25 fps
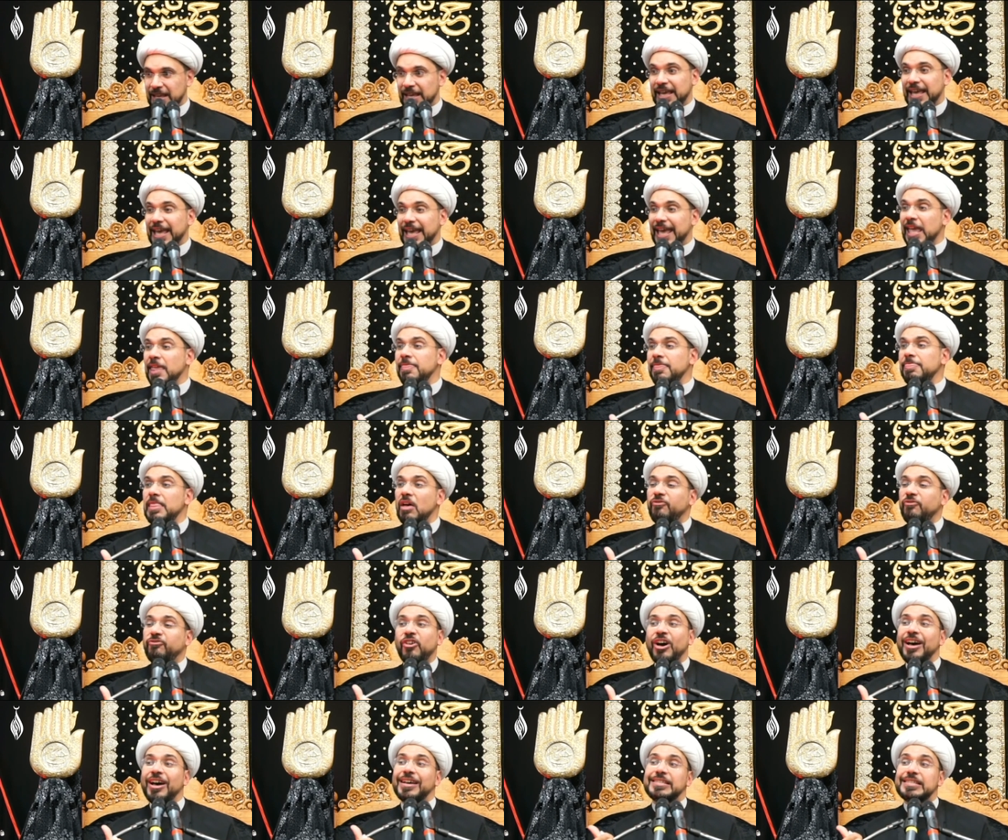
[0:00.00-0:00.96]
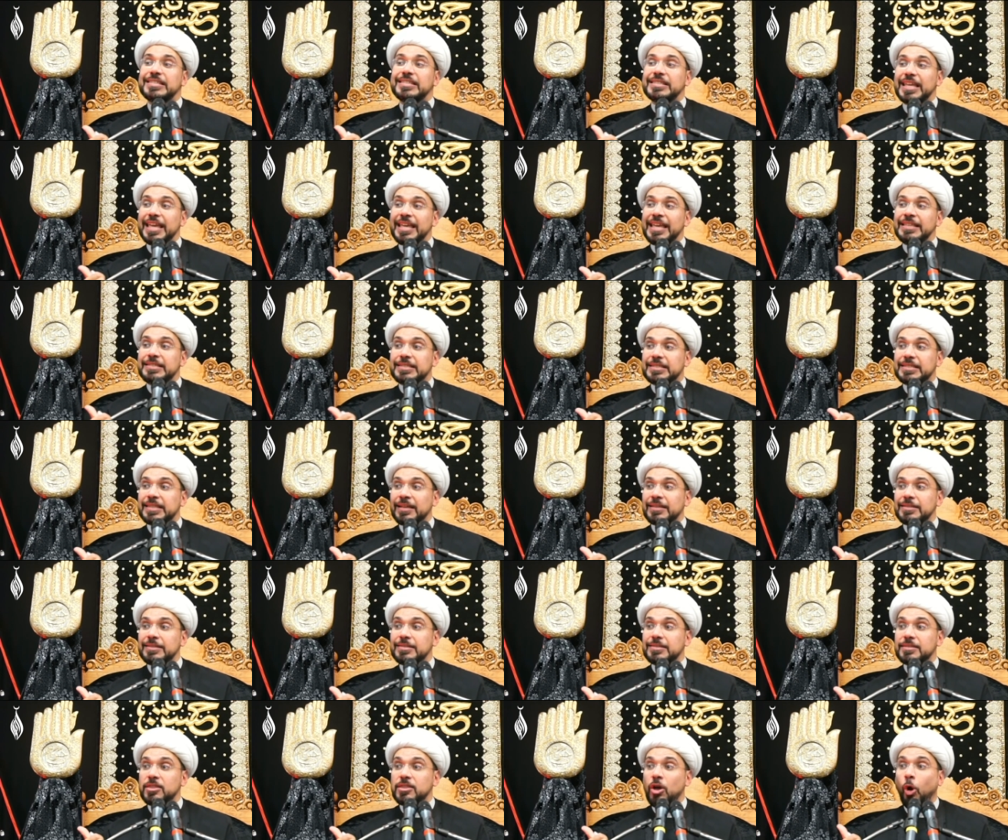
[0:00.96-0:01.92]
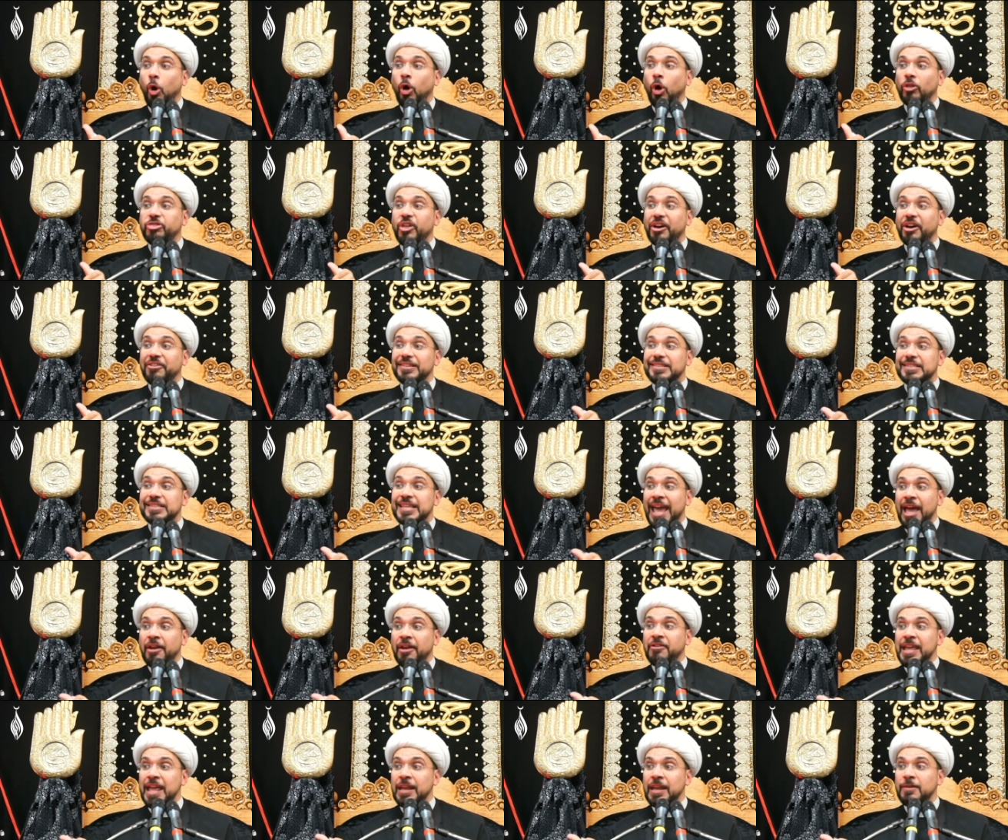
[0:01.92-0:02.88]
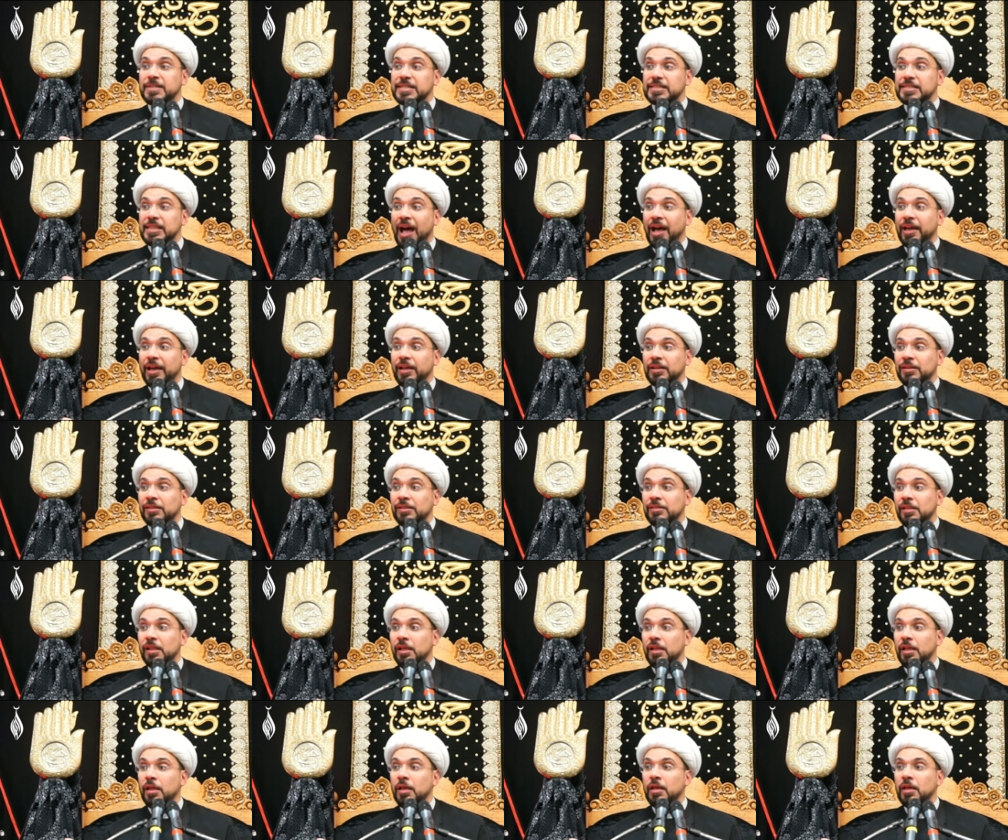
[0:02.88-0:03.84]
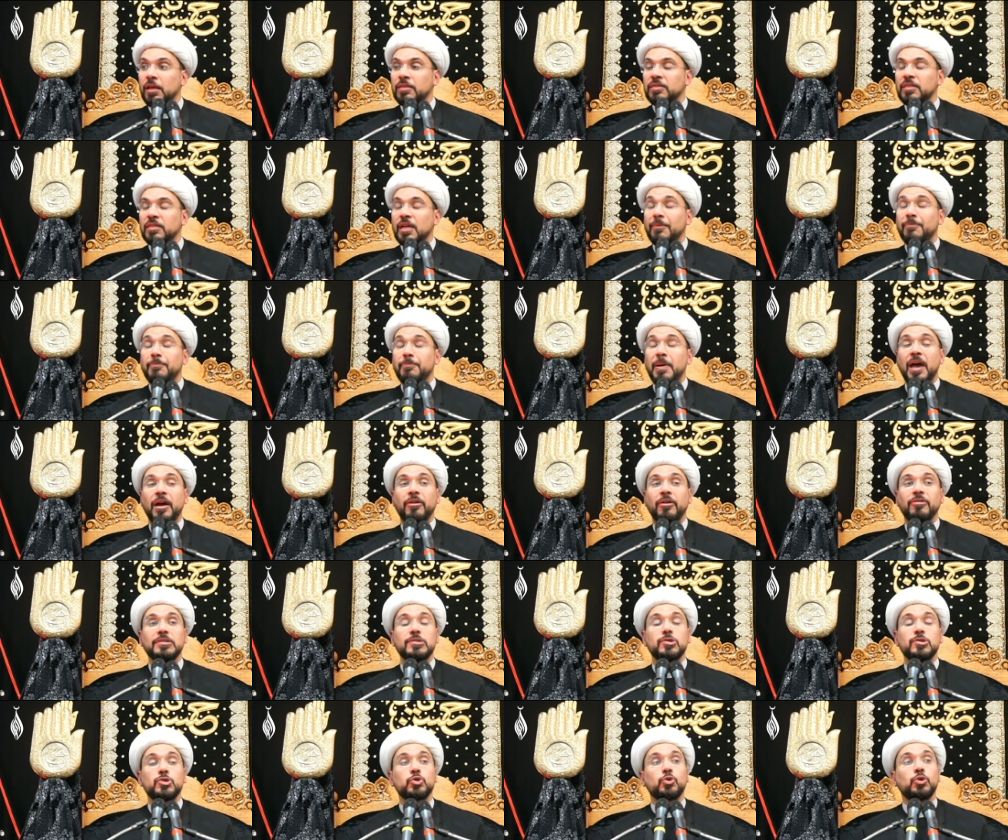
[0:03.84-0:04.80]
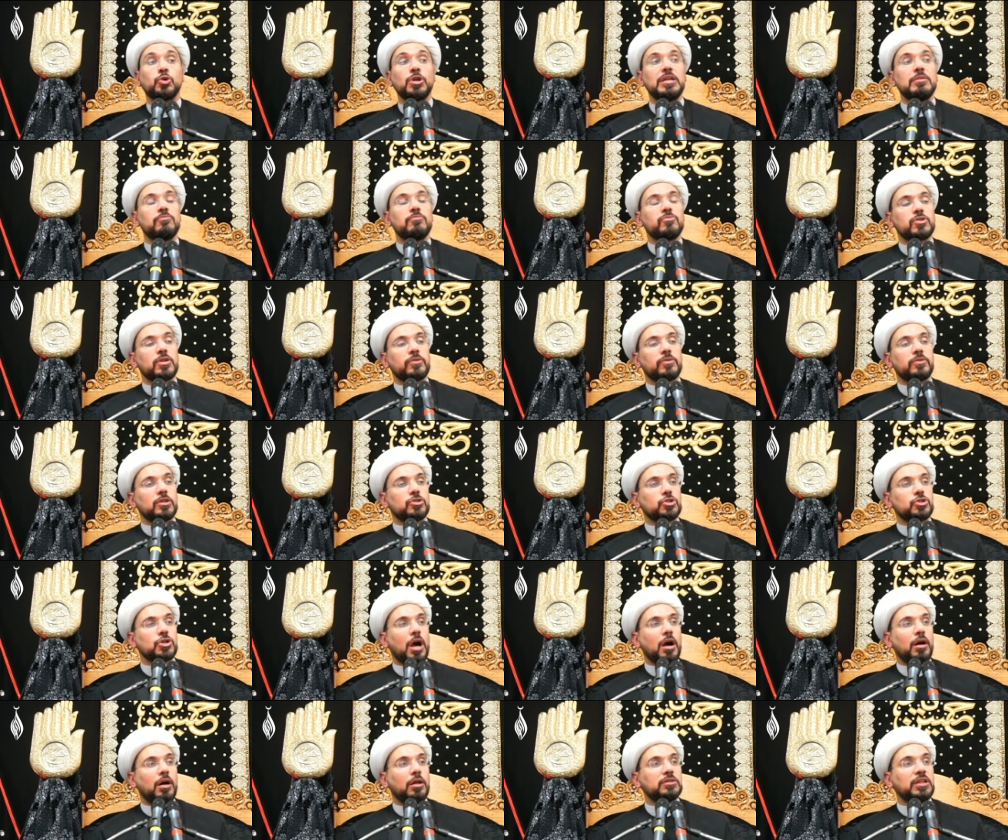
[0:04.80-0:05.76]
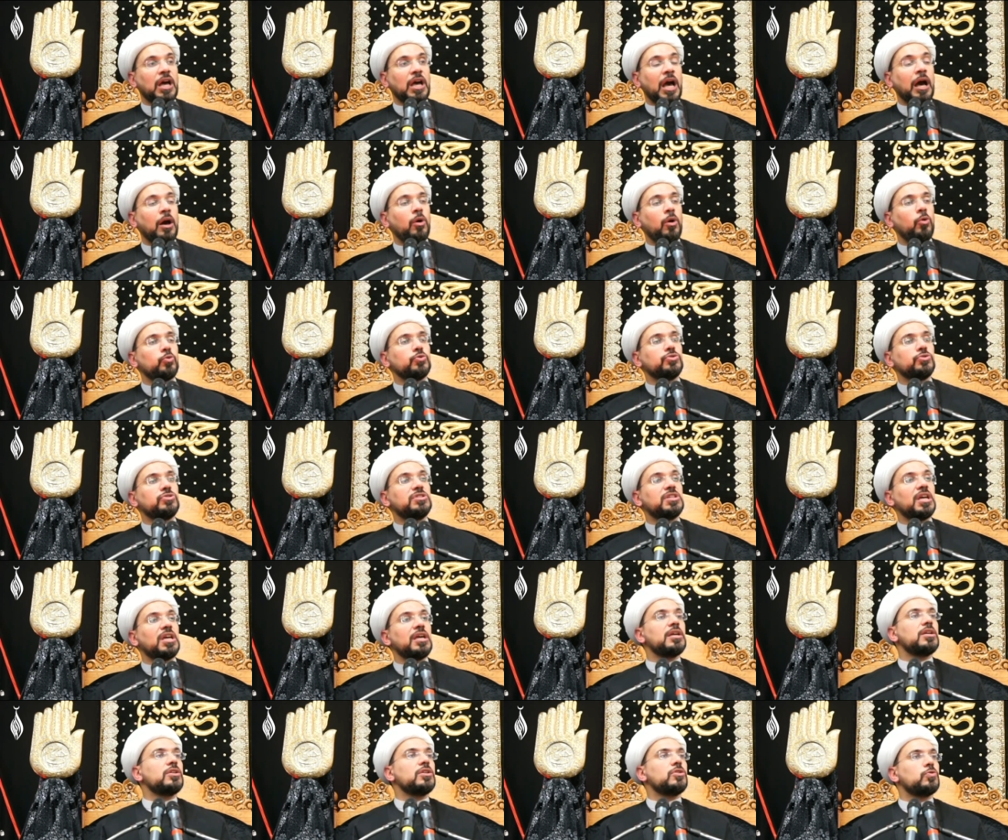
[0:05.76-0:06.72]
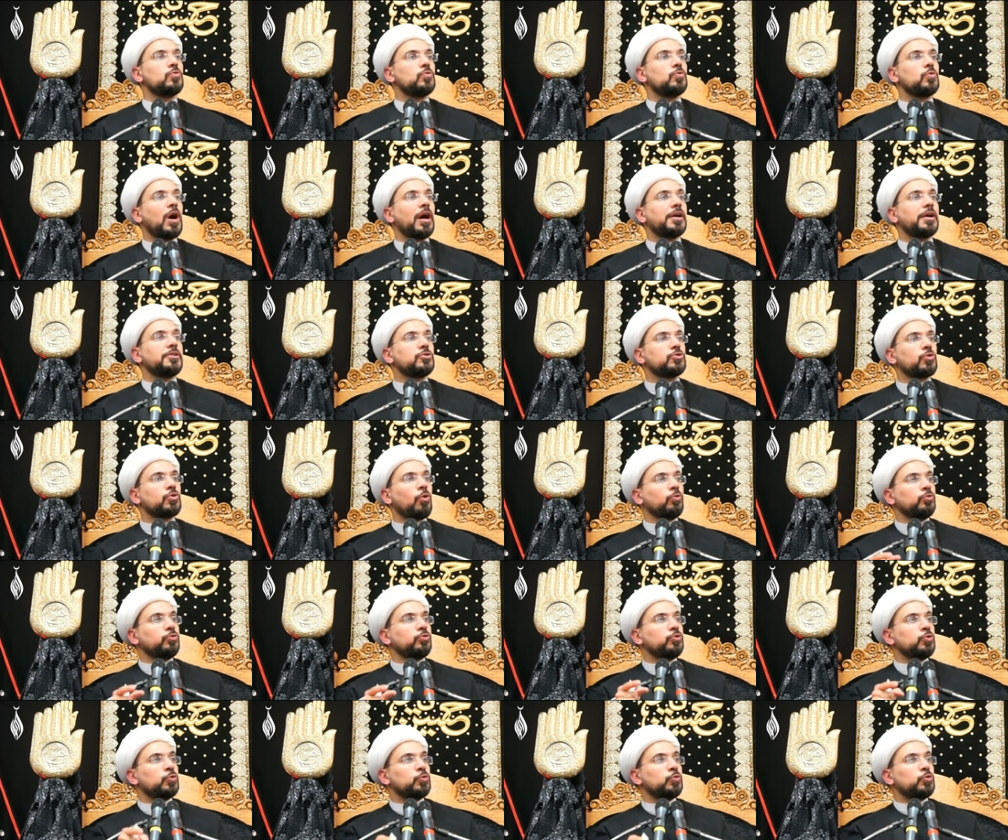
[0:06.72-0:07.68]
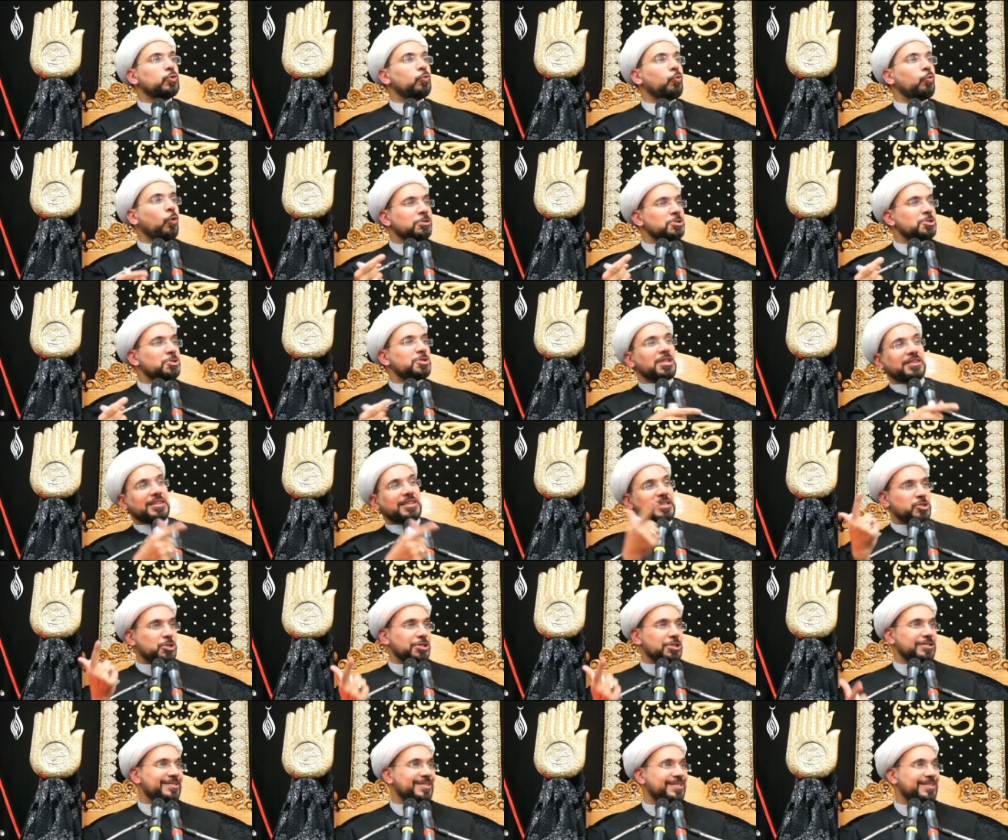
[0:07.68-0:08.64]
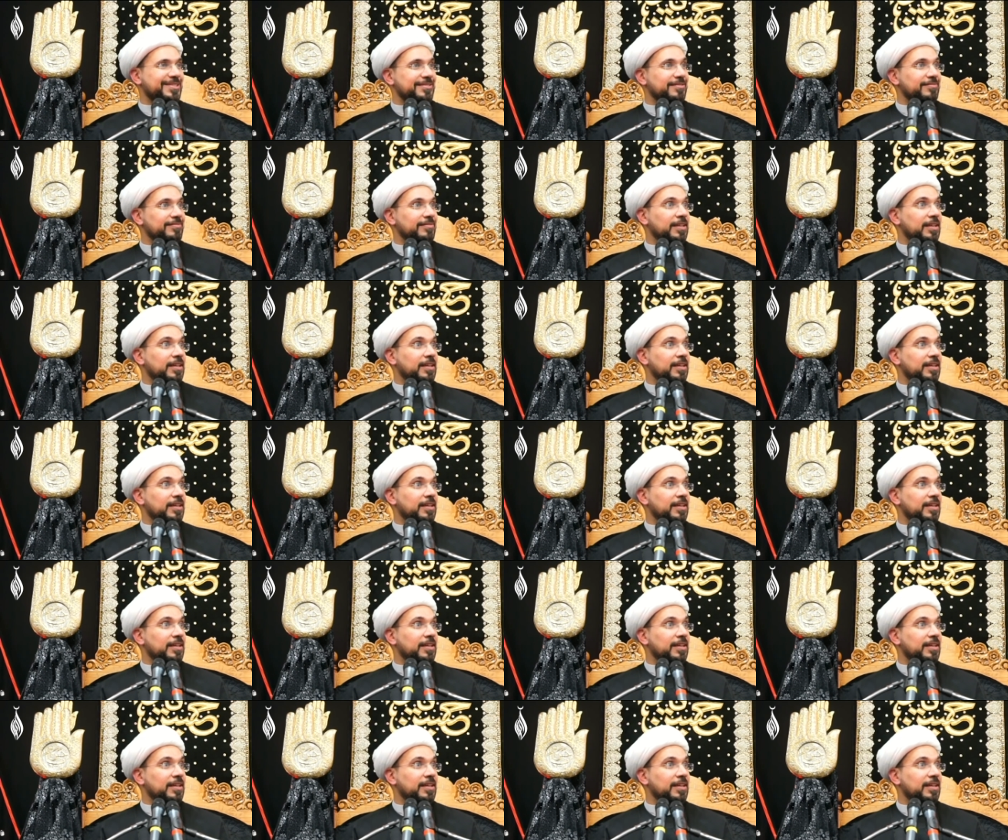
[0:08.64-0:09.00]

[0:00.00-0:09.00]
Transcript: In the first instance, the authoritarian style, the parent screams at the child, how dare you? I told you to wash the dishes.